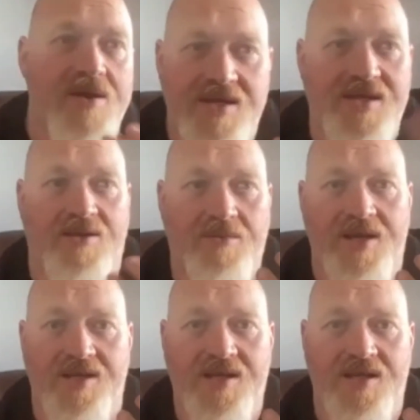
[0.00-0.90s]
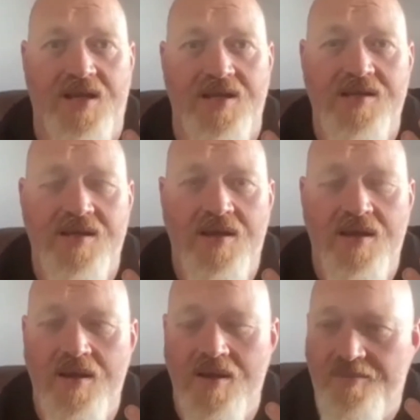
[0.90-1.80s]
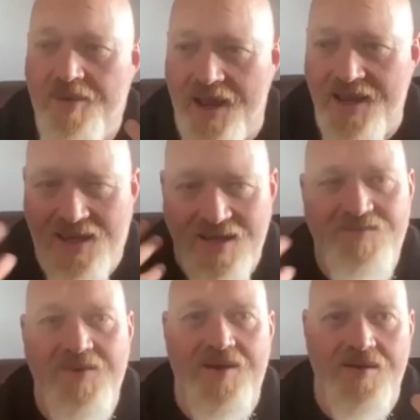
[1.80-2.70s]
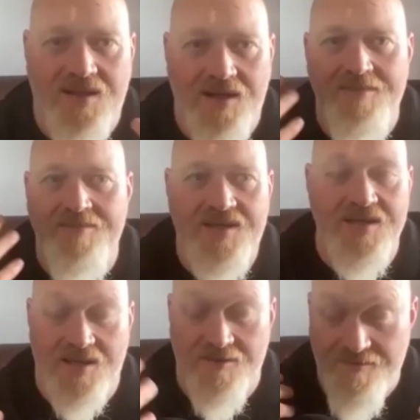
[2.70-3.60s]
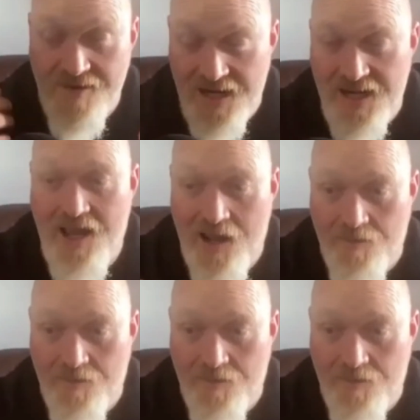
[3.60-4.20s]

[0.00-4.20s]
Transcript: it the way she does, but it gives me those glimpses and really helps